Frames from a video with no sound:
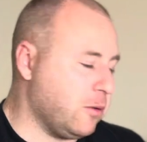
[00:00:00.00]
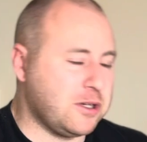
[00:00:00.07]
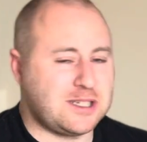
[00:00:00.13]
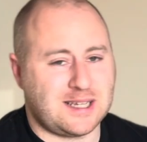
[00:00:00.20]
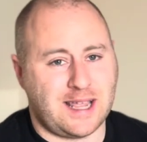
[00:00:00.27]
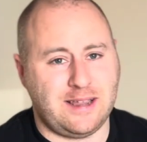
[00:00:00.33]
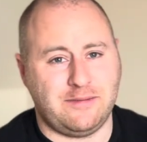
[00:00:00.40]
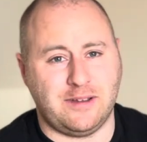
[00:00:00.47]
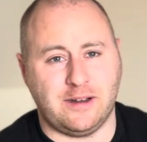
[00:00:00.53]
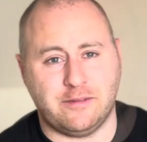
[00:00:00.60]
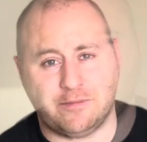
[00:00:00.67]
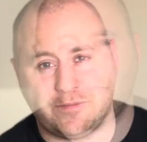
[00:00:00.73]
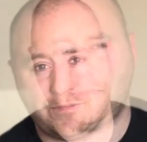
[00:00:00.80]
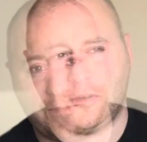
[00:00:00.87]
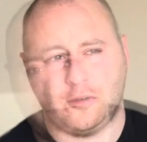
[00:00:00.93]
a saving of
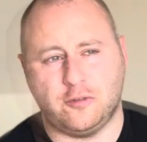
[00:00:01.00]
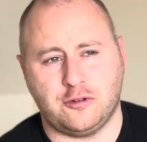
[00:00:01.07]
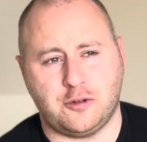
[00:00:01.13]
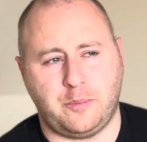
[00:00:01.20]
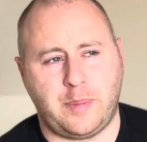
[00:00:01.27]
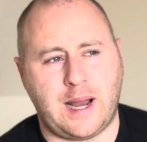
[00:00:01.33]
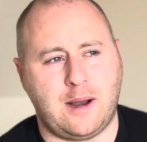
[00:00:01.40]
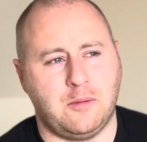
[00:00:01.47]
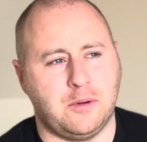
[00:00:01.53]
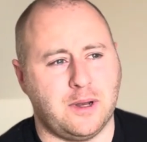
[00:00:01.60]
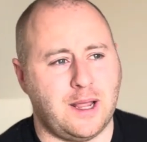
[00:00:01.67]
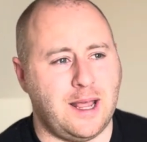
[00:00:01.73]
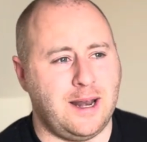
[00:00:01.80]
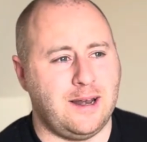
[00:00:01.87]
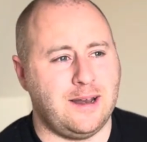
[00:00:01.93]
£400,
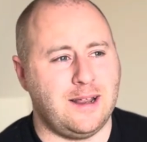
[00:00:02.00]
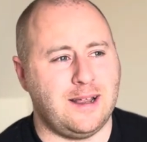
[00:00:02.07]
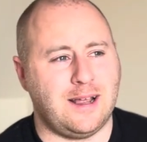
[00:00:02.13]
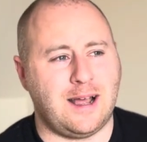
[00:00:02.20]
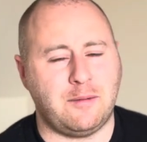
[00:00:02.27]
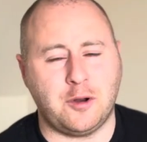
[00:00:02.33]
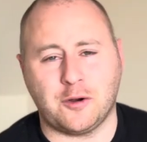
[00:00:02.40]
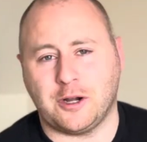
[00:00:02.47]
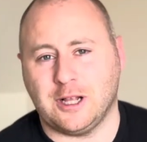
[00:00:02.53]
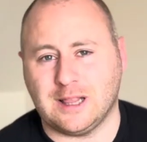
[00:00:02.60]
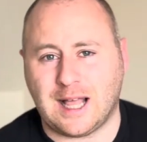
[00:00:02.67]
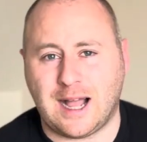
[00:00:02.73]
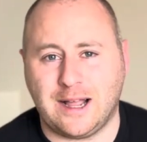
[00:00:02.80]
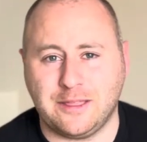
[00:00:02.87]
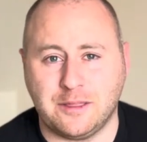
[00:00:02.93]
and I'm not gonna
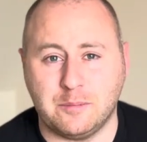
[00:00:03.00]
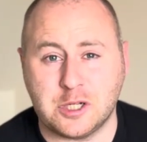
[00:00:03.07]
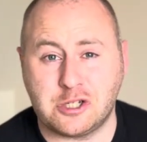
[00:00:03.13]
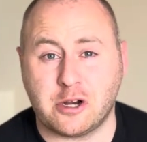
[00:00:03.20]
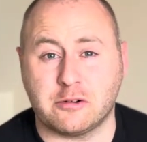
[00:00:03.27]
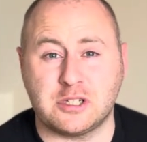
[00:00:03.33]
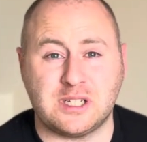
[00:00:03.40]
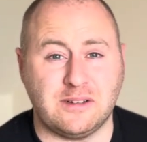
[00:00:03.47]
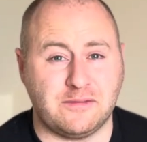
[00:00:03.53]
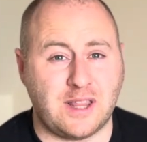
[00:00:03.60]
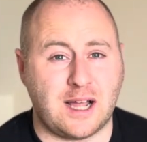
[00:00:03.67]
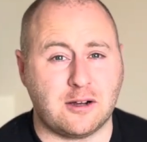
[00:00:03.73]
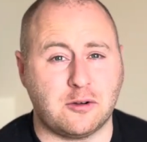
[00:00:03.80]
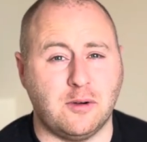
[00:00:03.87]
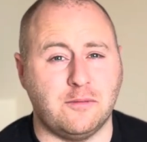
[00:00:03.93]
lie, the majority of
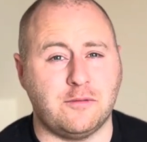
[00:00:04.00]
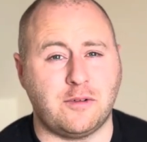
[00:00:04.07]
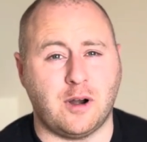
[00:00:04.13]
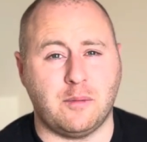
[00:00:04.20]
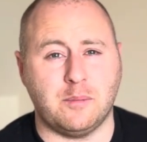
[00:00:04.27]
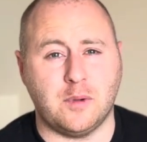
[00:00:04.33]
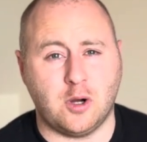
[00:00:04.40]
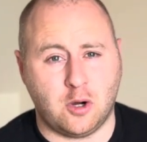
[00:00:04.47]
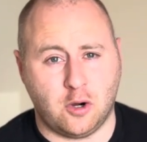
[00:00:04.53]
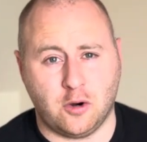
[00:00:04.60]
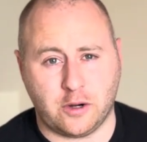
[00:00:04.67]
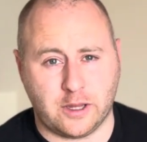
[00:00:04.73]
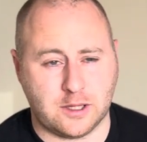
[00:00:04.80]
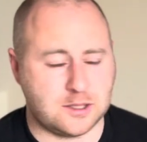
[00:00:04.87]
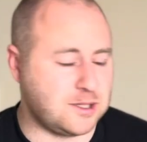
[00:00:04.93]
that come from
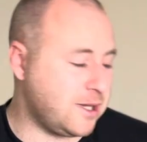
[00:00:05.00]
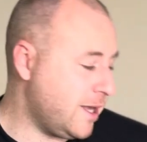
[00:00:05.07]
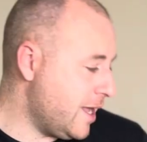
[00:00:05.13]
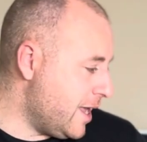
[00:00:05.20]
August.